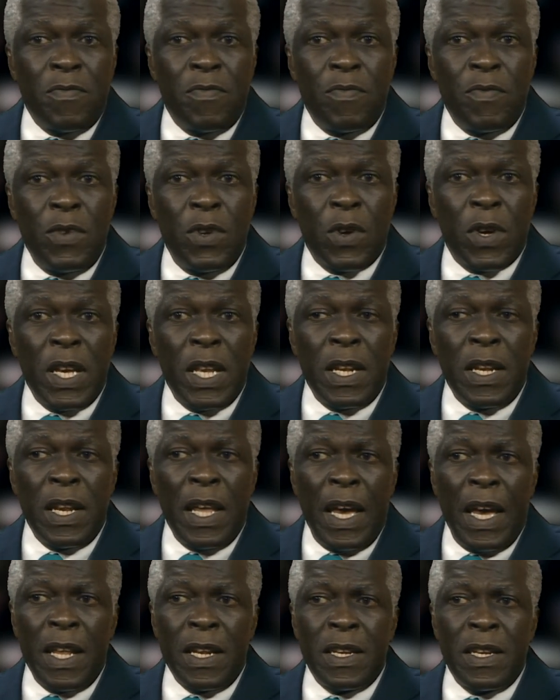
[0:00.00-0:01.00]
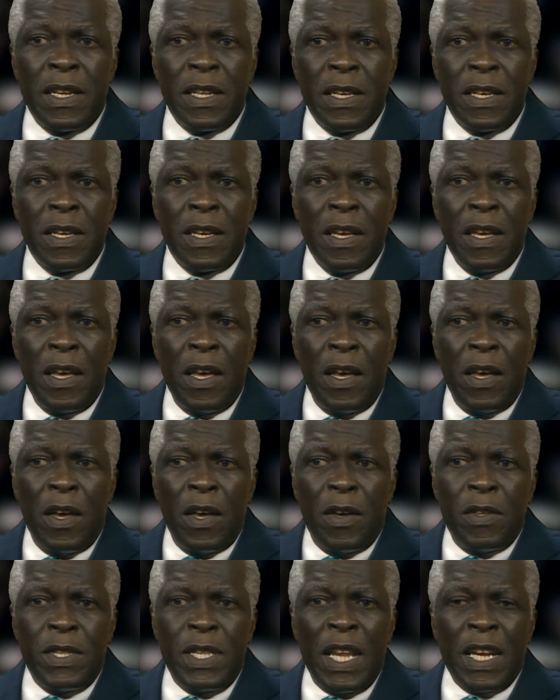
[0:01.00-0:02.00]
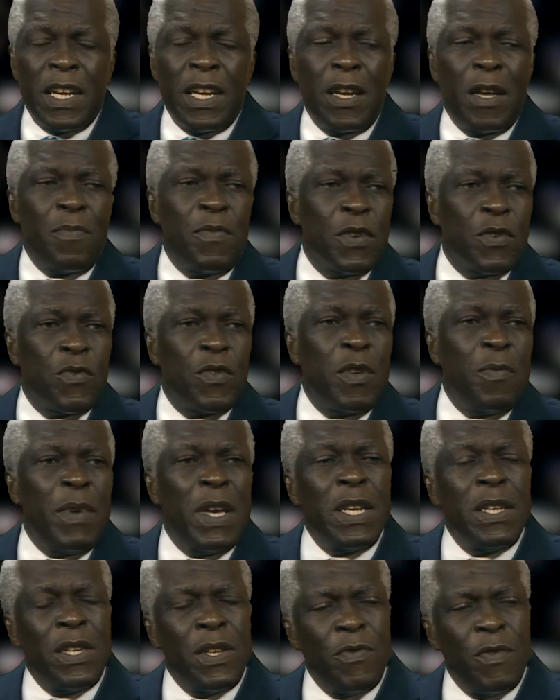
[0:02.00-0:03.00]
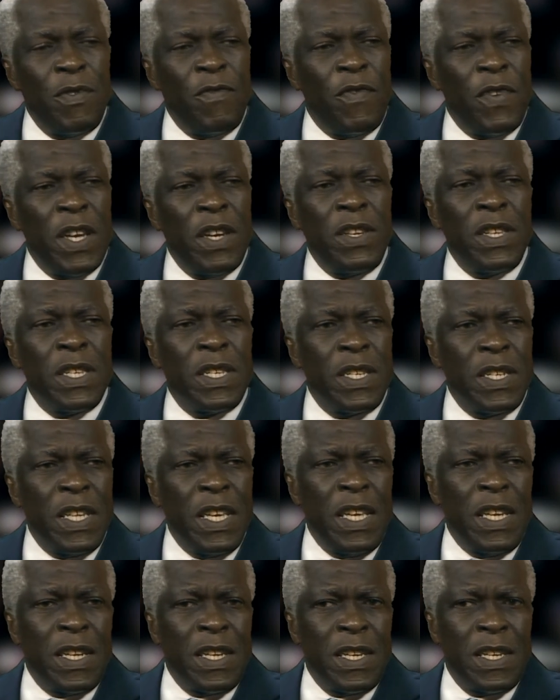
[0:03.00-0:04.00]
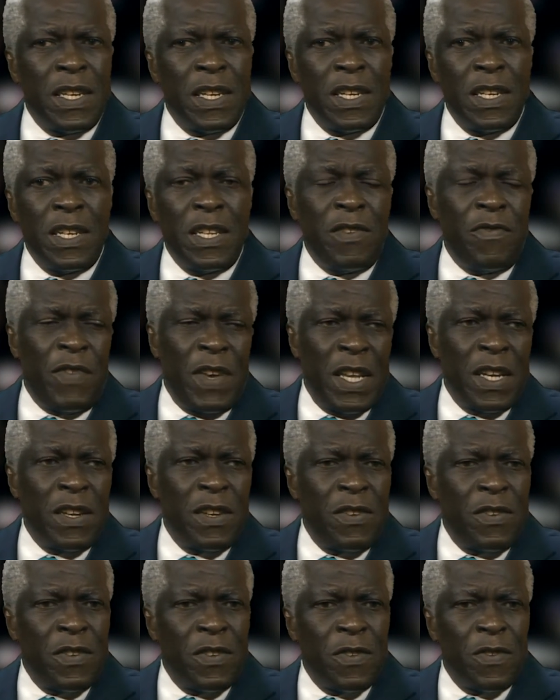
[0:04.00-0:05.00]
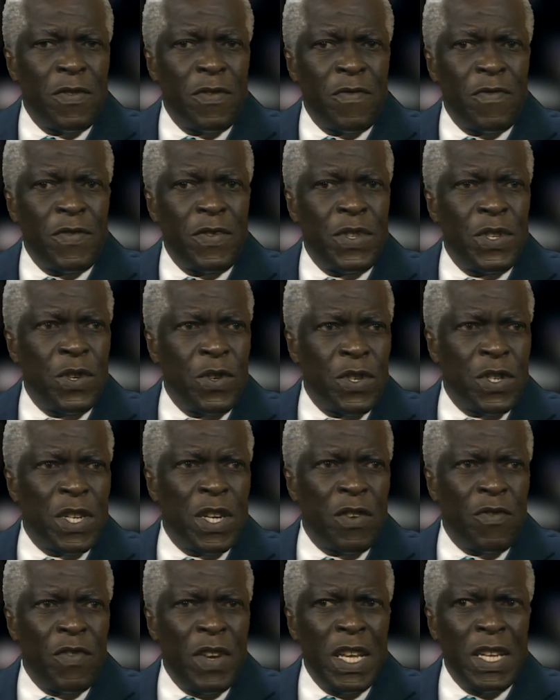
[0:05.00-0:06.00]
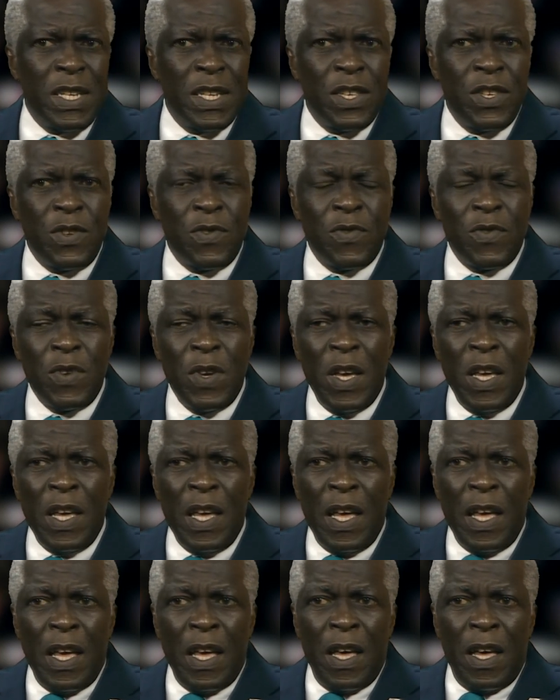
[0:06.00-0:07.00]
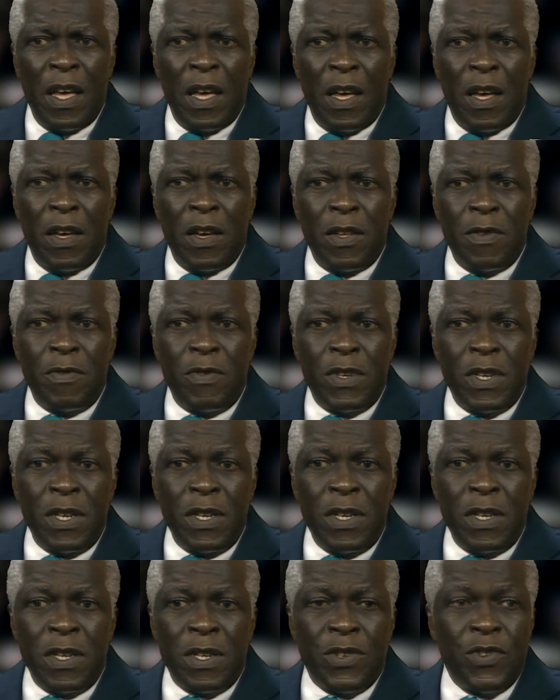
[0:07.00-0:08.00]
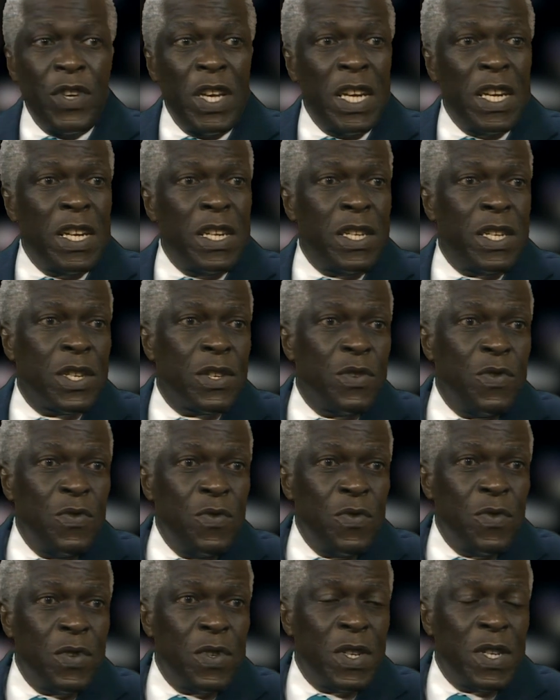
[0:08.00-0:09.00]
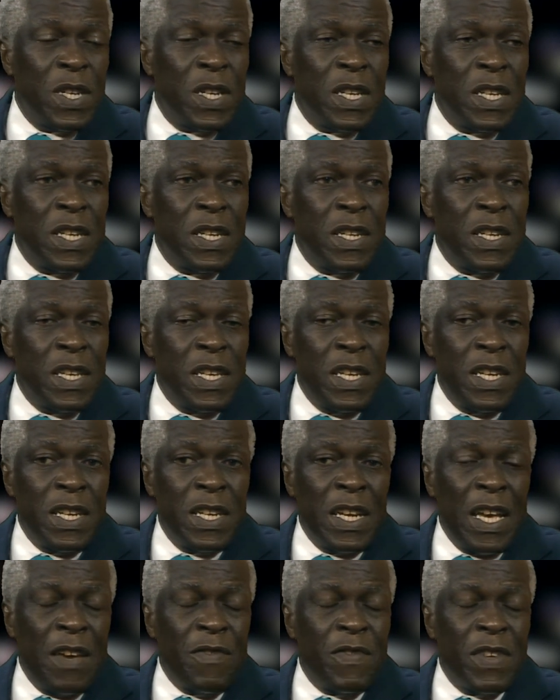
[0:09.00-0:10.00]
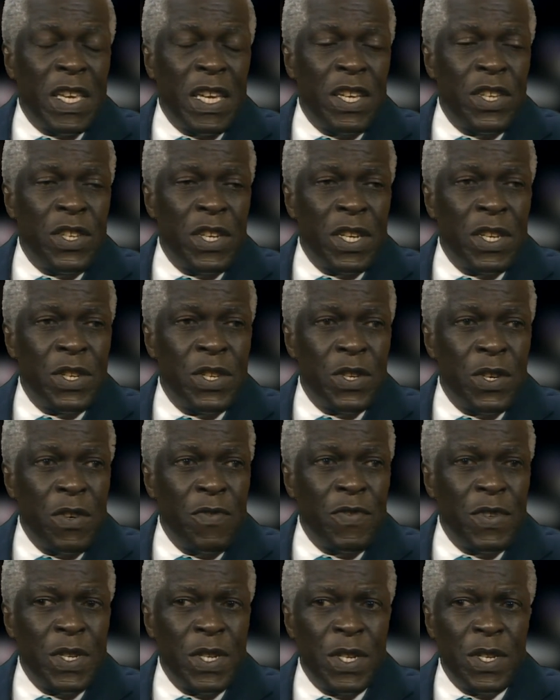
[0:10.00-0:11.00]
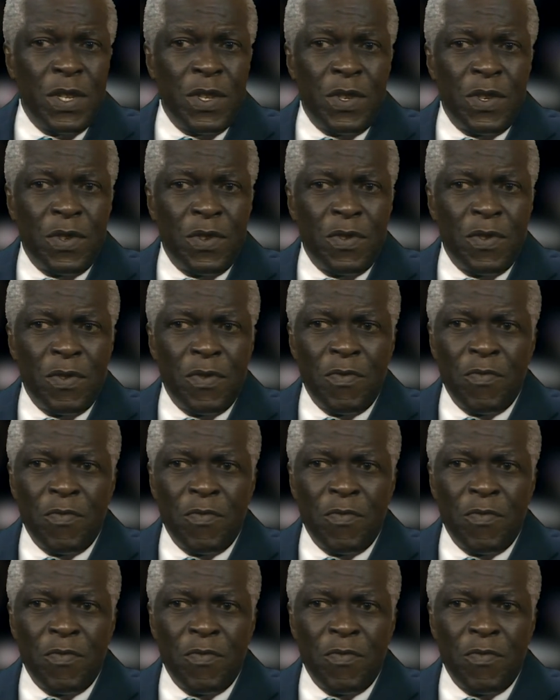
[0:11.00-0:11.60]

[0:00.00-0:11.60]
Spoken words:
looking at setting up agreements with various states in the event of search and rescue. The training school in the air navigation services